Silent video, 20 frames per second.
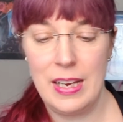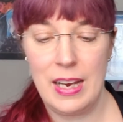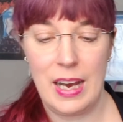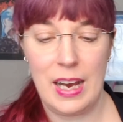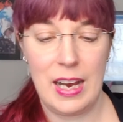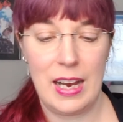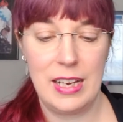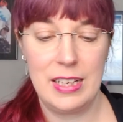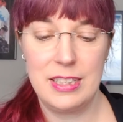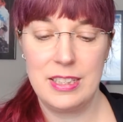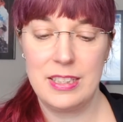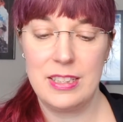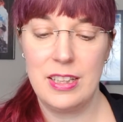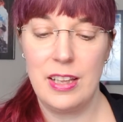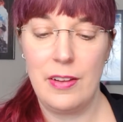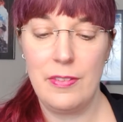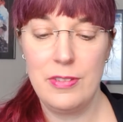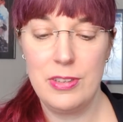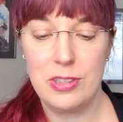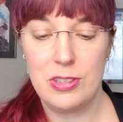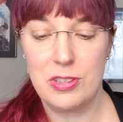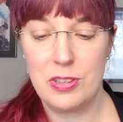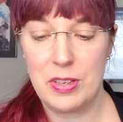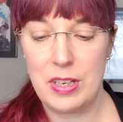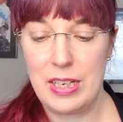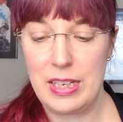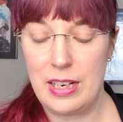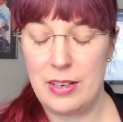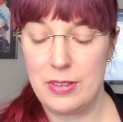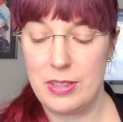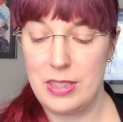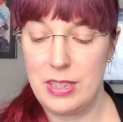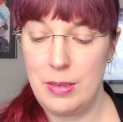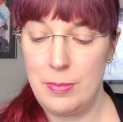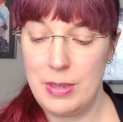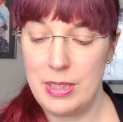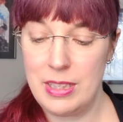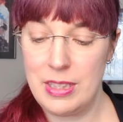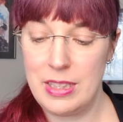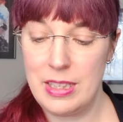I just love the story and how
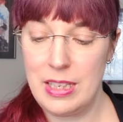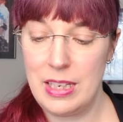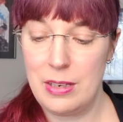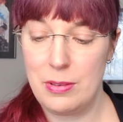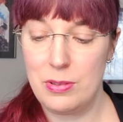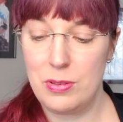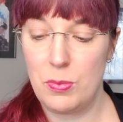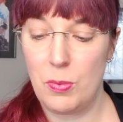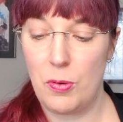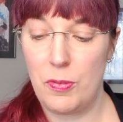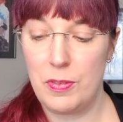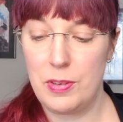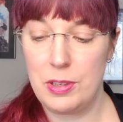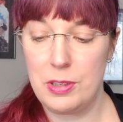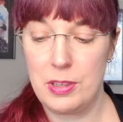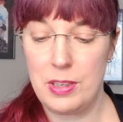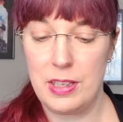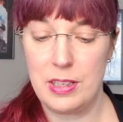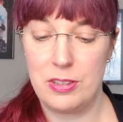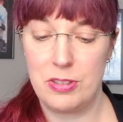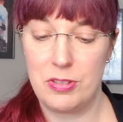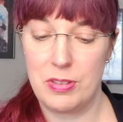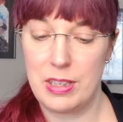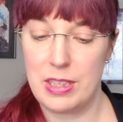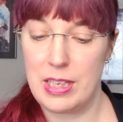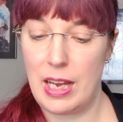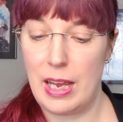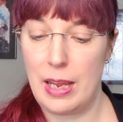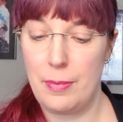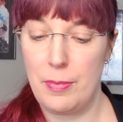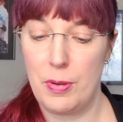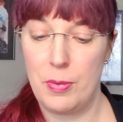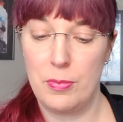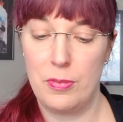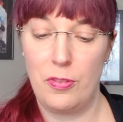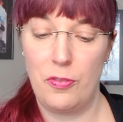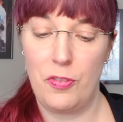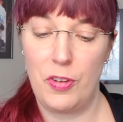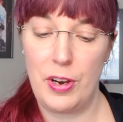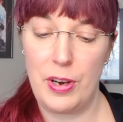seamlessly it was woven to the history of time, and
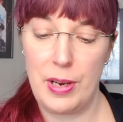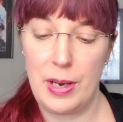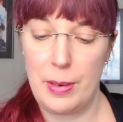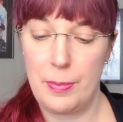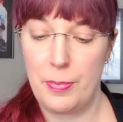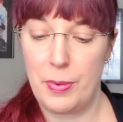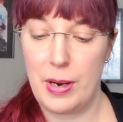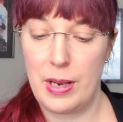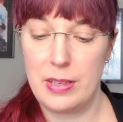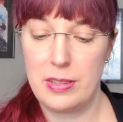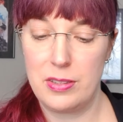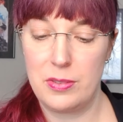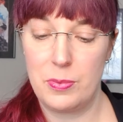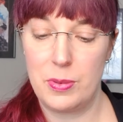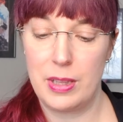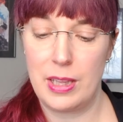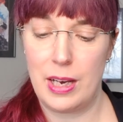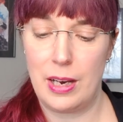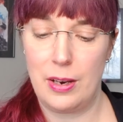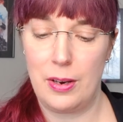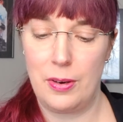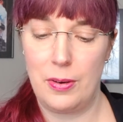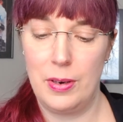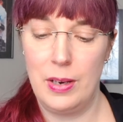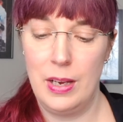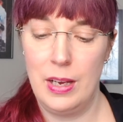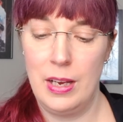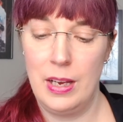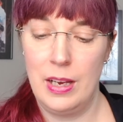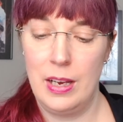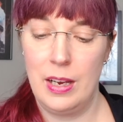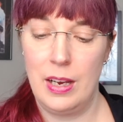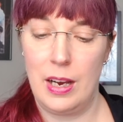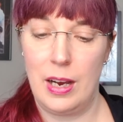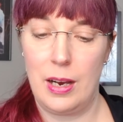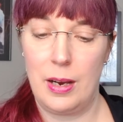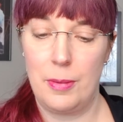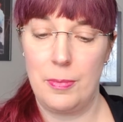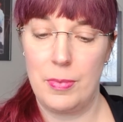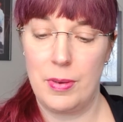was very impressed with how
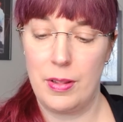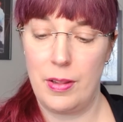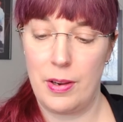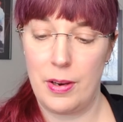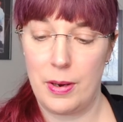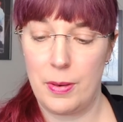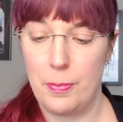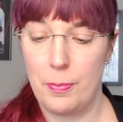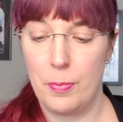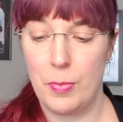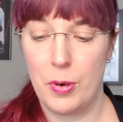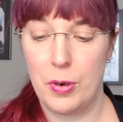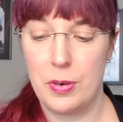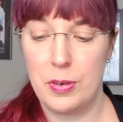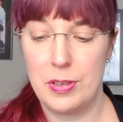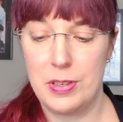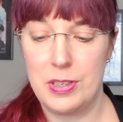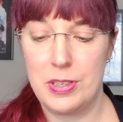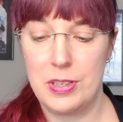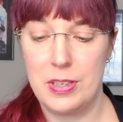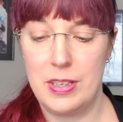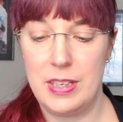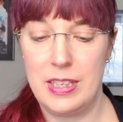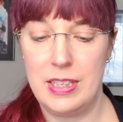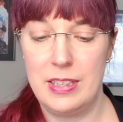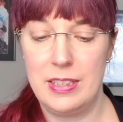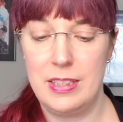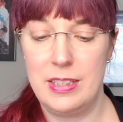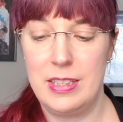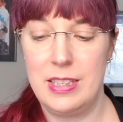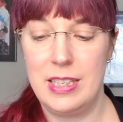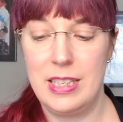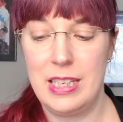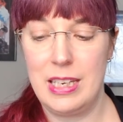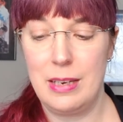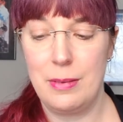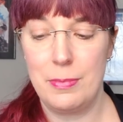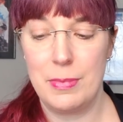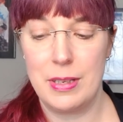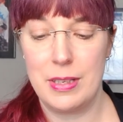Clark merged these
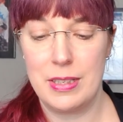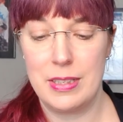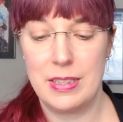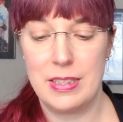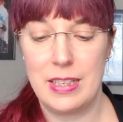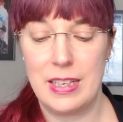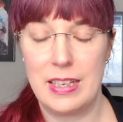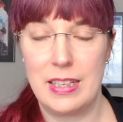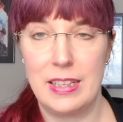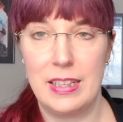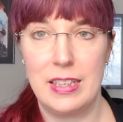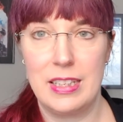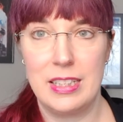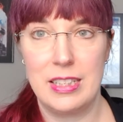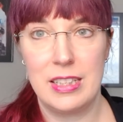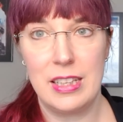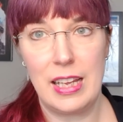demons and this